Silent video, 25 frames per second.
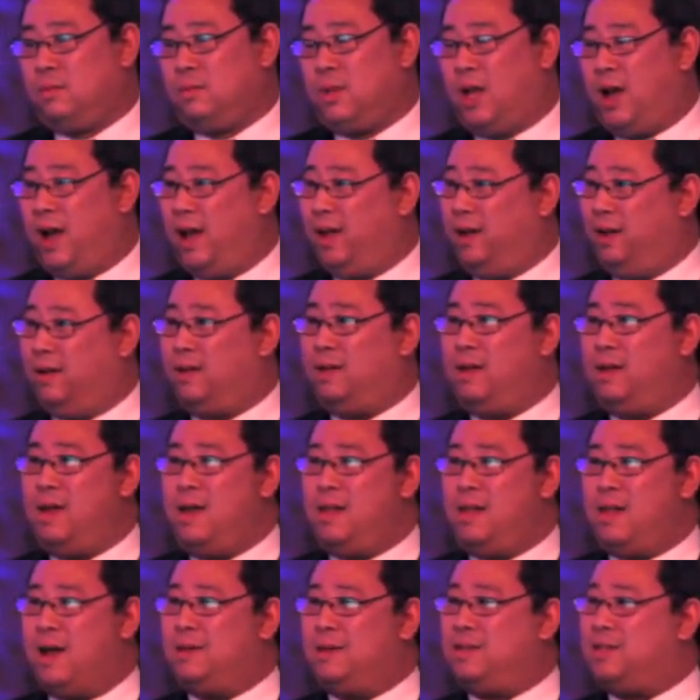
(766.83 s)
Right.
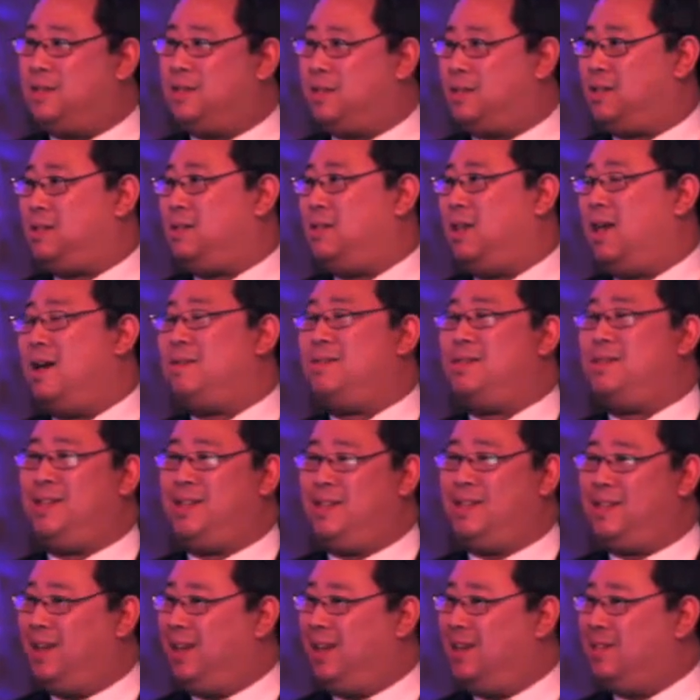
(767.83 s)
That was, that was
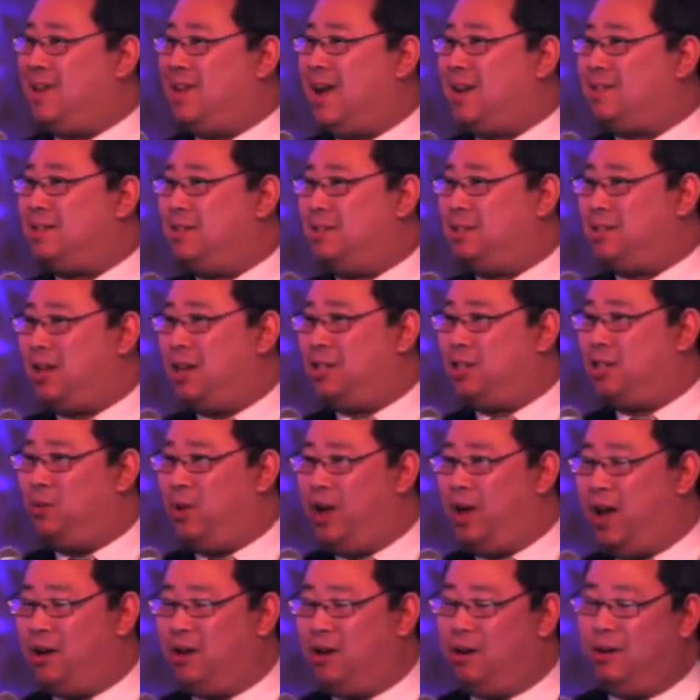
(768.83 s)
the, the exact discussion
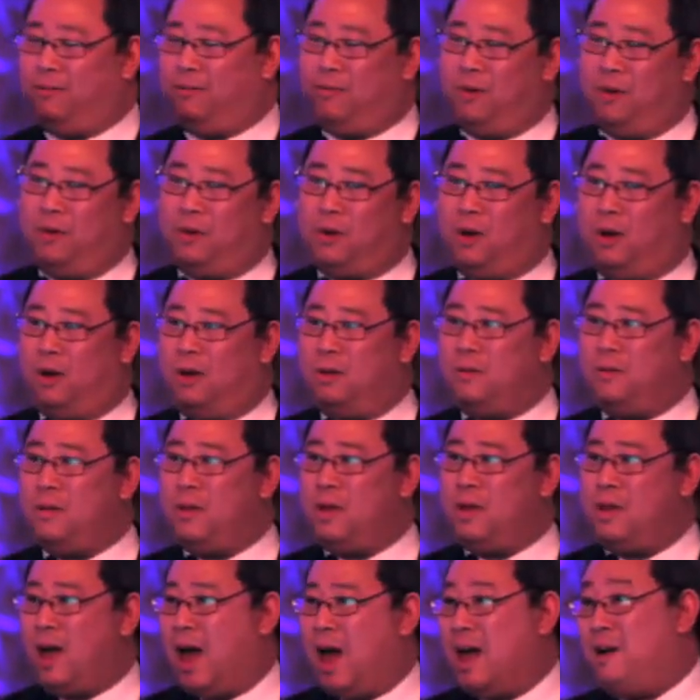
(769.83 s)
we had on our phone call.
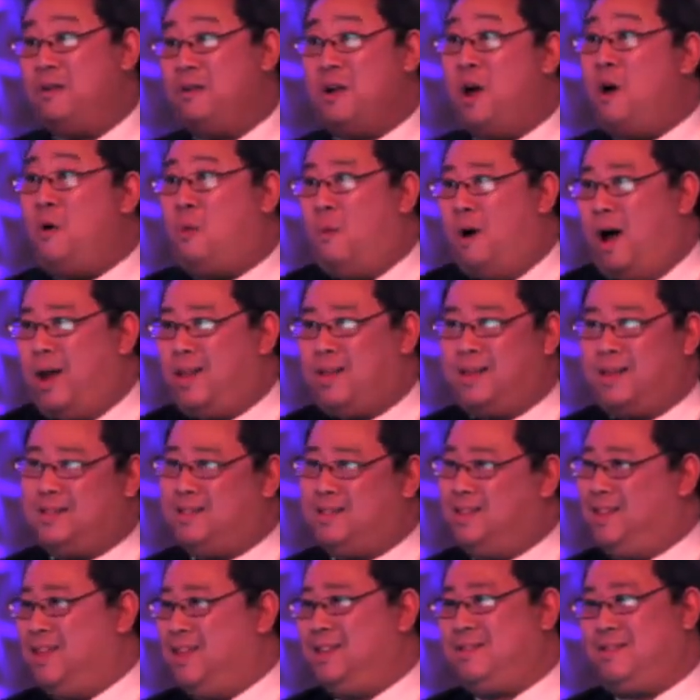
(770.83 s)
I don't know why.
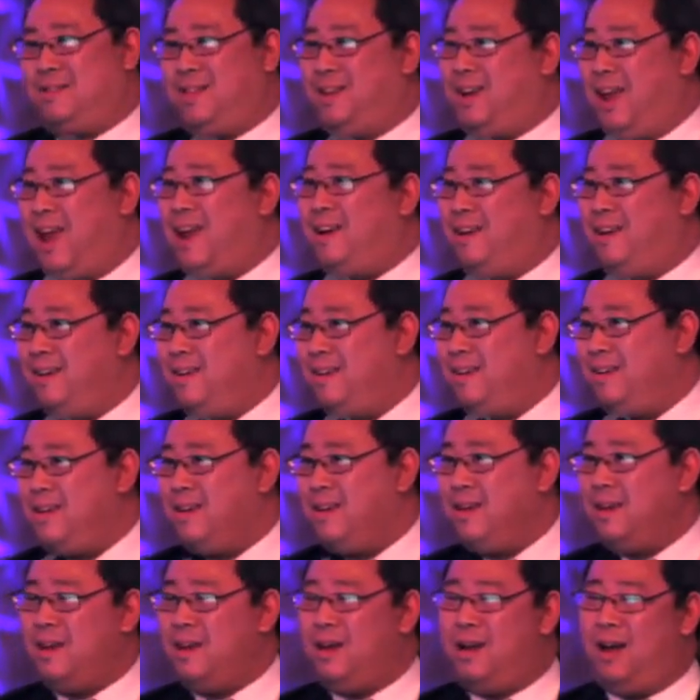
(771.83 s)
This, these are the data.
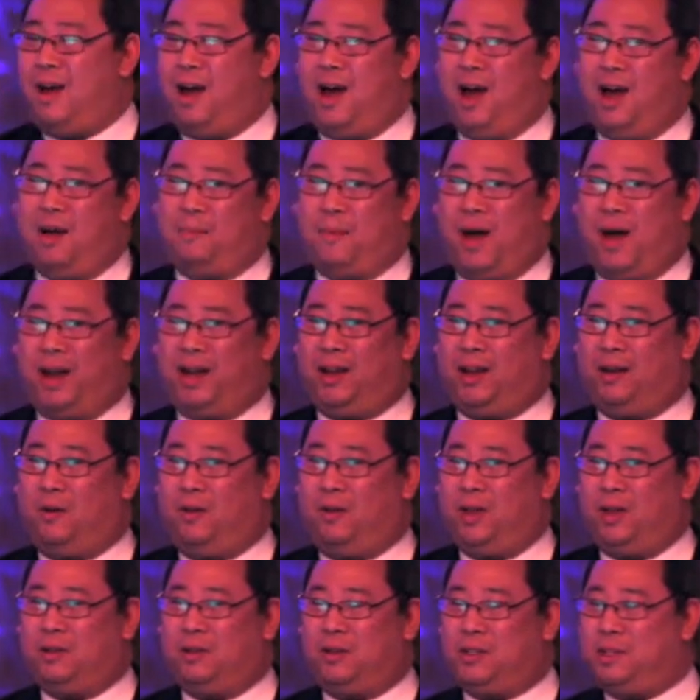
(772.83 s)
Um, I can
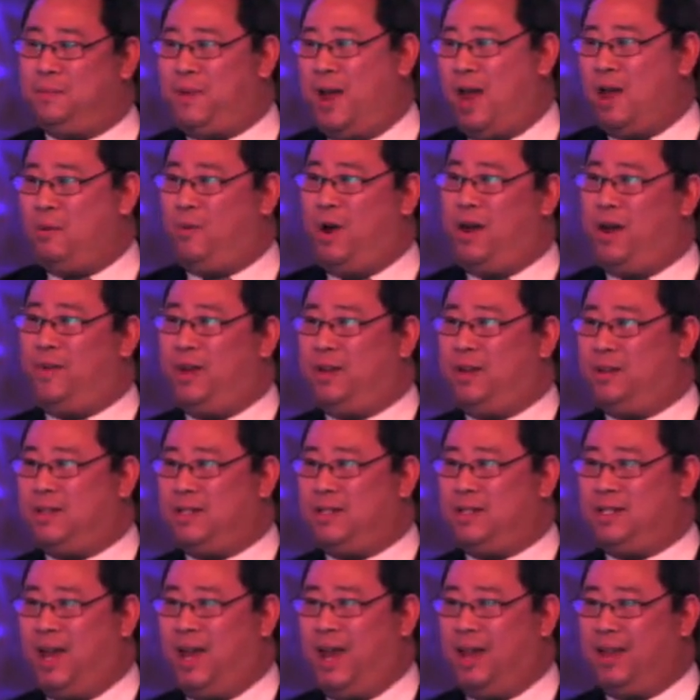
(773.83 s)
only do some hand waving
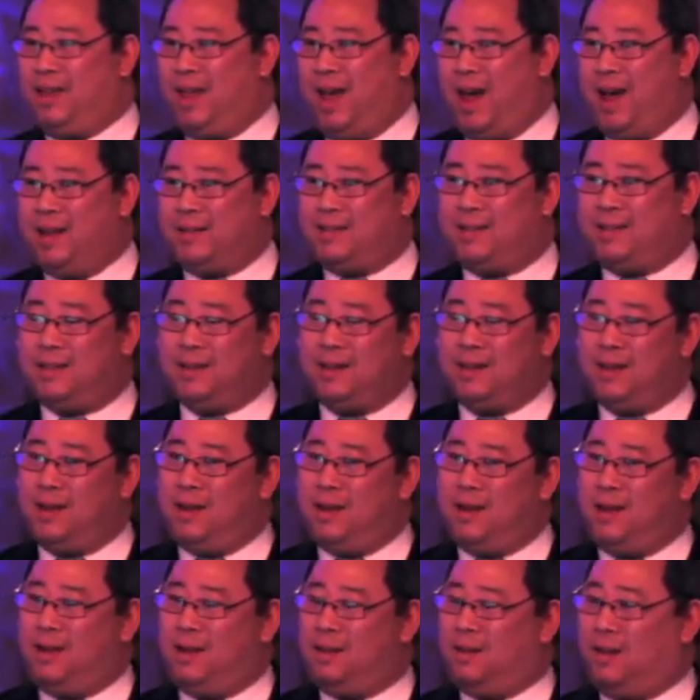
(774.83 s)
to say that
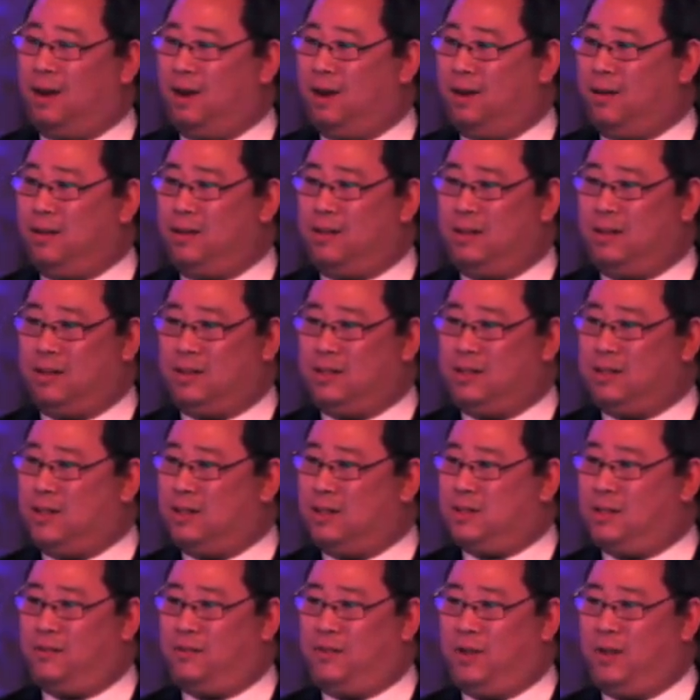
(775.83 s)
there, the
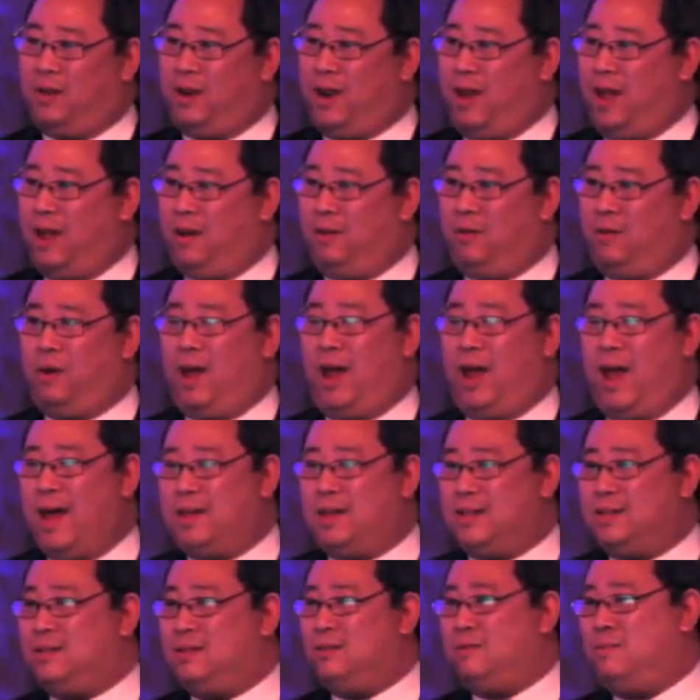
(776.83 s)
cisfluid ha
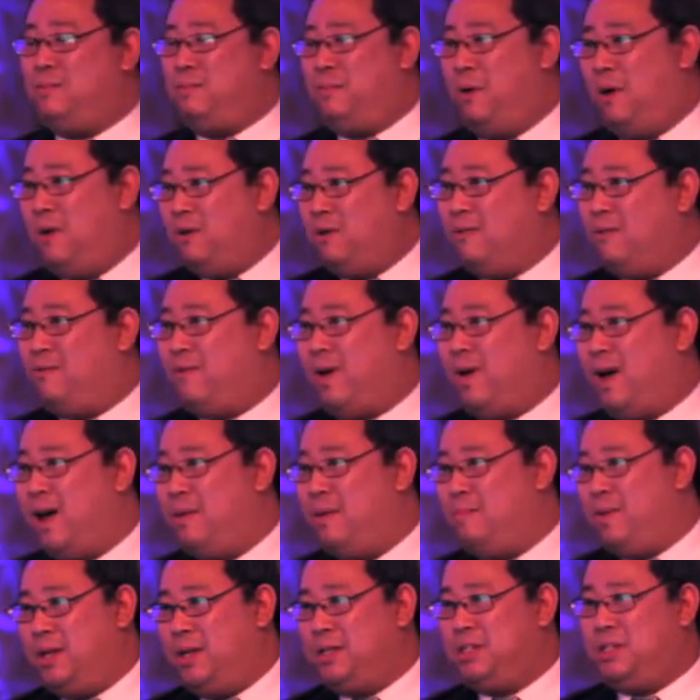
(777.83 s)
has bona
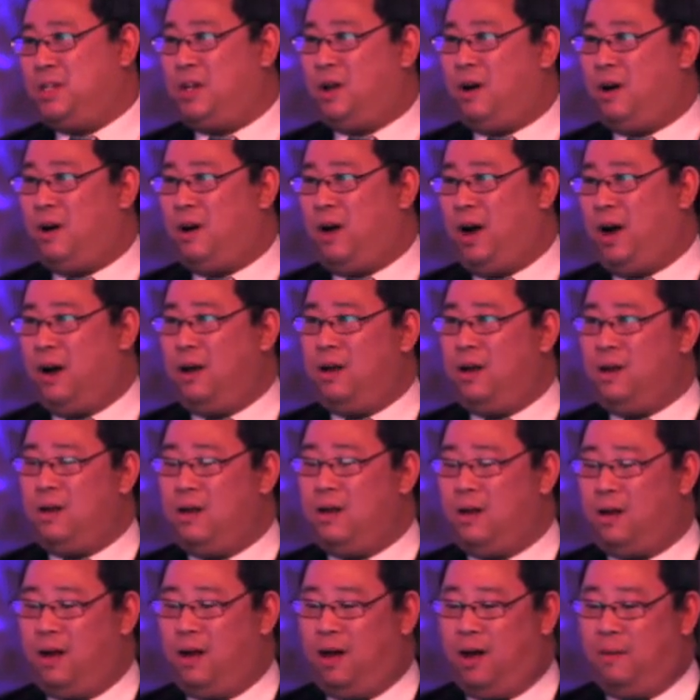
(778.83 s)
fide PCR
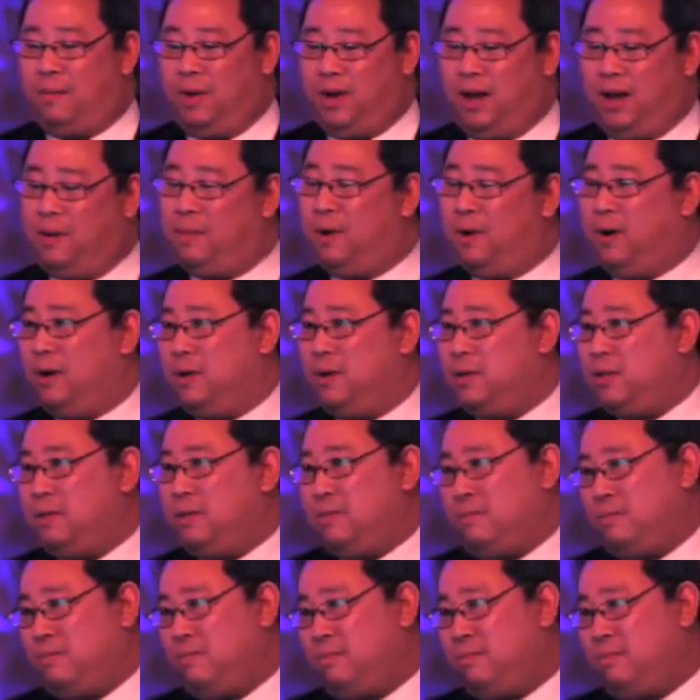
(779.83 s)
um, inhibitors